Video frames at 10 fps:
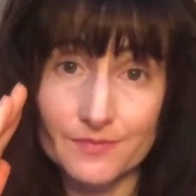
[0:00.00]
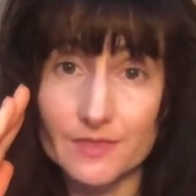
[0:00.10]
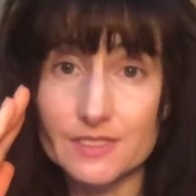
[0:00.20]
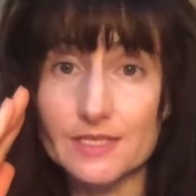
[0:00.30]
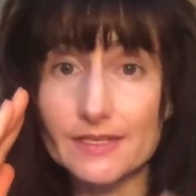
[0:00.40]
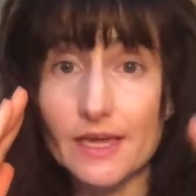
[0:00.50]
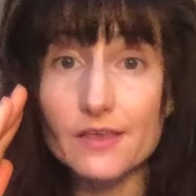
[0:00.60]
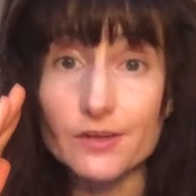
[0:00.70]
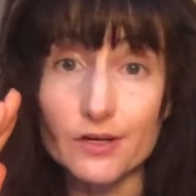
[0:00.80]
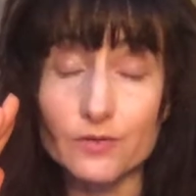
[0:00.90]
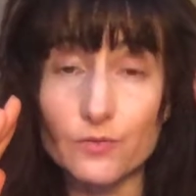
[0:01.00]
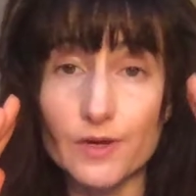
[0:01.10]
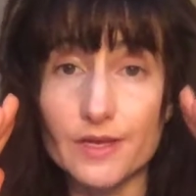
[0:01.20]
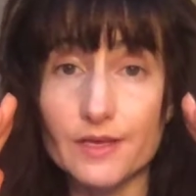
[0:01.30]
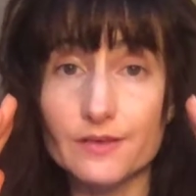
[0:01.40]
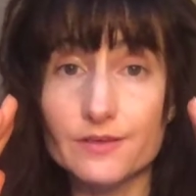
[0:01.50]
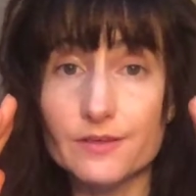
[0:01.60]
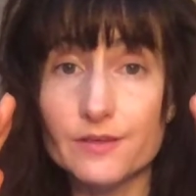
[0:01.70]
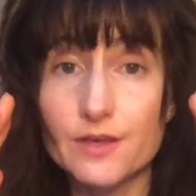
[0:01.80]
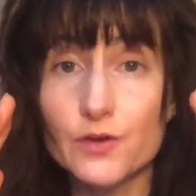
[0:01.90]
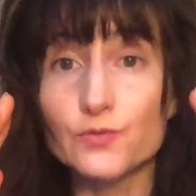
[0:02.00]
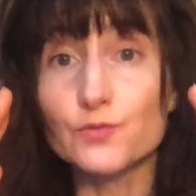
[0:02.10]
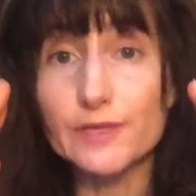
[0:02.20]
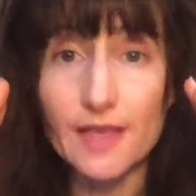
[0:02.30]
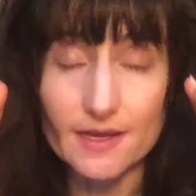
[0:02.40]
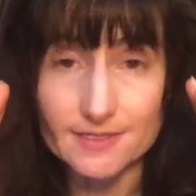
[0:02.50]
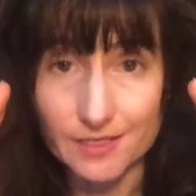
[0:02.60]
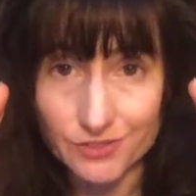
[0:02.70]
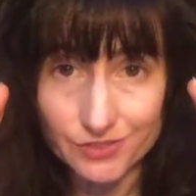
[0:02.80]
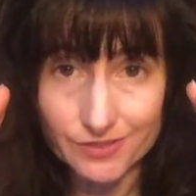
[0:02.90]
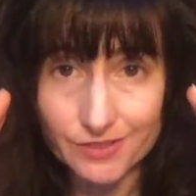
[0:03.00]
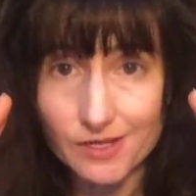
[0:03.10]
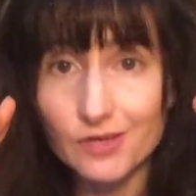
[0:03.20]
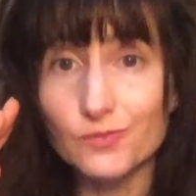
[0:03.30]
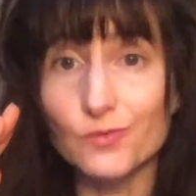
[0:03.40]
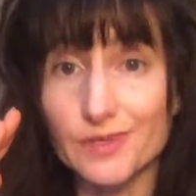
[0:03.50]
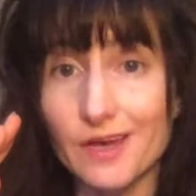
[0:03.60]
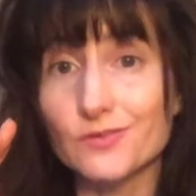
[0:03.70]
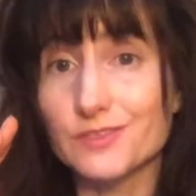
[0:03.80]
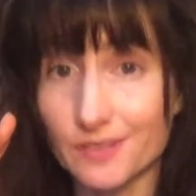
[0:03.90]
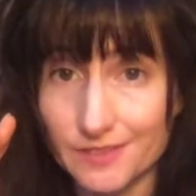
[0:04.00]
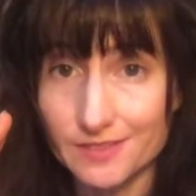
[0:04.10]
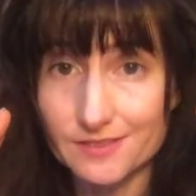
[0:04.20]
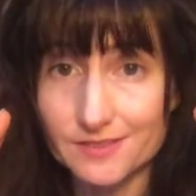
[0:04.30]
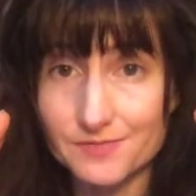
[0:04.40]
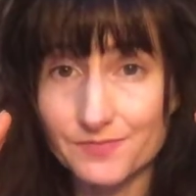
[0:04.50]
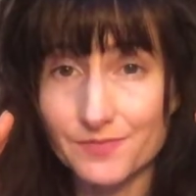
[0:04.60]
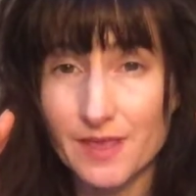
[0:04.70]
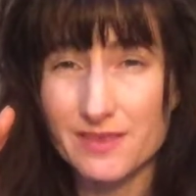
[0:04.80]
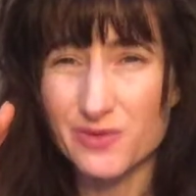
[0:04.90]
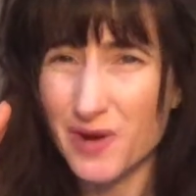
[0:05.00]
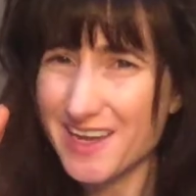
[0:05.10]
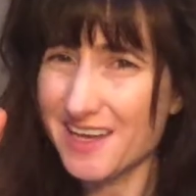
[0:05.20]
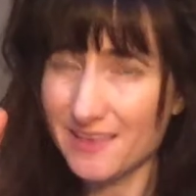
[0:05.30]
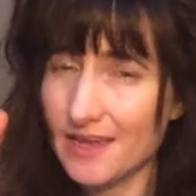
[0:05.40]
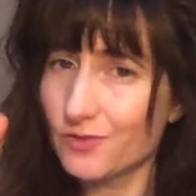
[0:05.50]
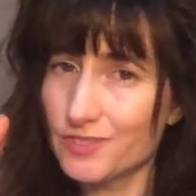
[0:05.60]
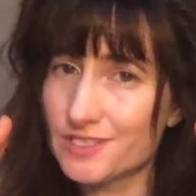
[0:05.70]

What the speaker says: together with relaxation without dullness. The way I language